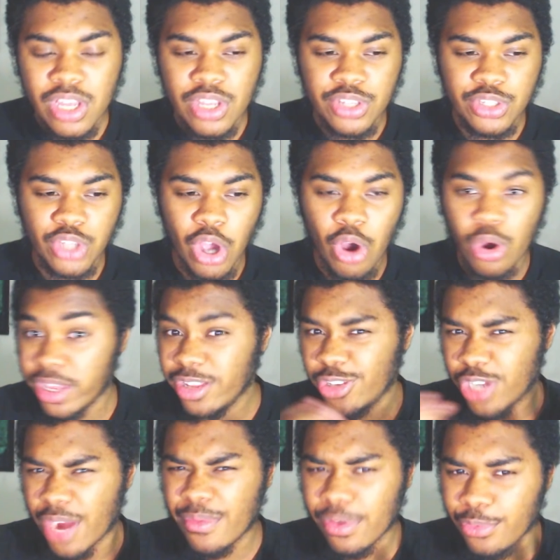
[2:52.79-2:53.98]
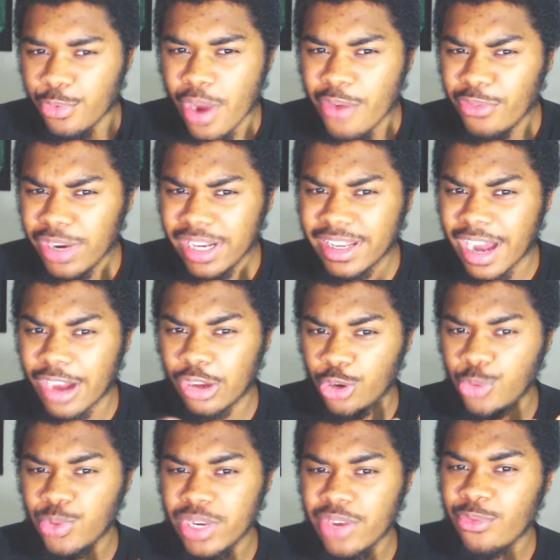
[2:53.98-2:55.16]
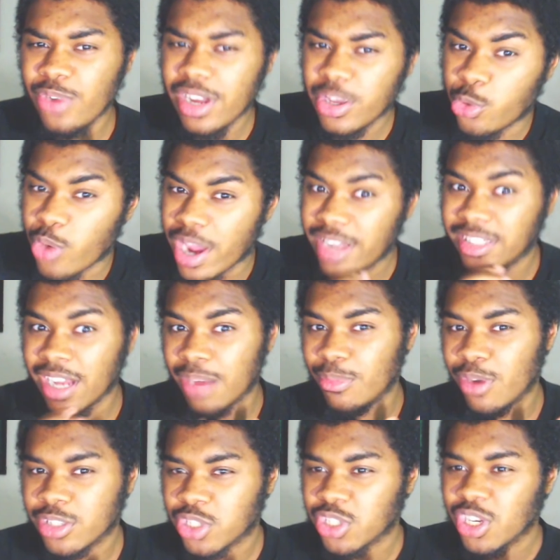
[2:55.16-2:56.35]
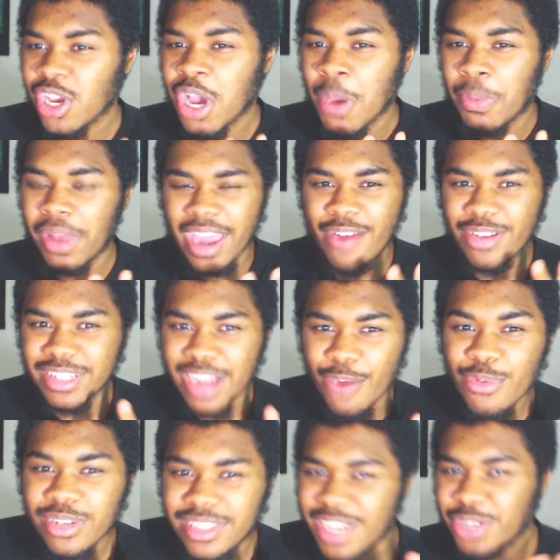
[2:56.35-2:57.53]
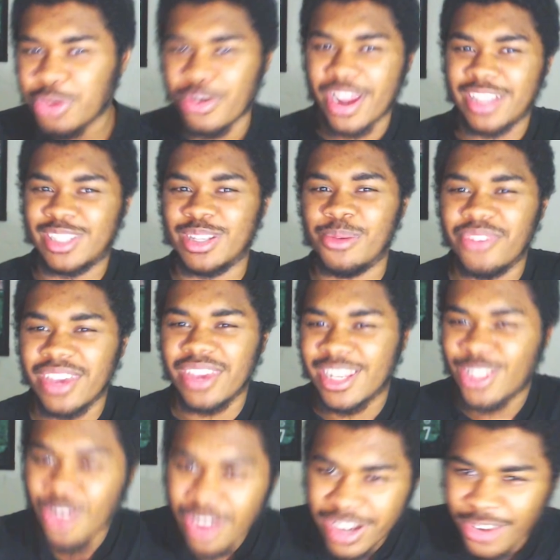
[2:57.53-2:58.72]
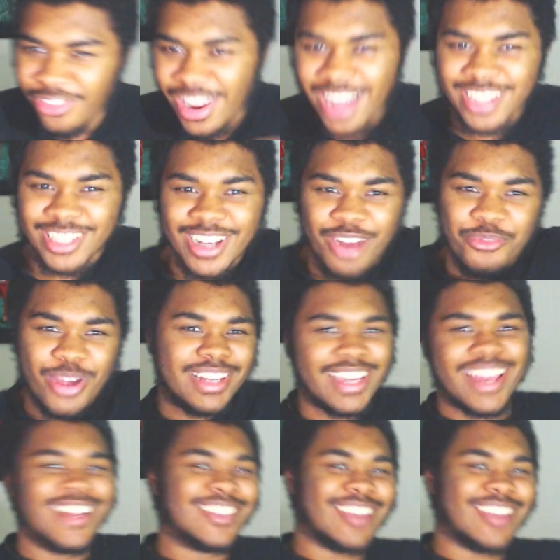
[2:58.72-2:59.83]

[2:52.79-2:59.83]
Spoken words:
So, in general, we weren't really that good. We didn't really create that much. But, like, every time we did create something, it took a deflection and went in.